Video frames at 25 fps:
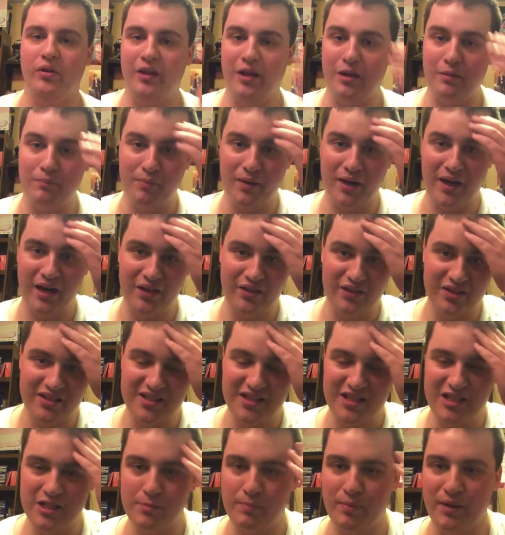like behind the
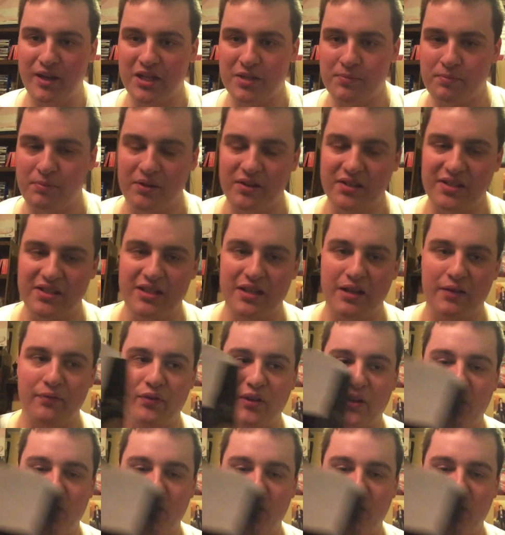scenes baseball stuff.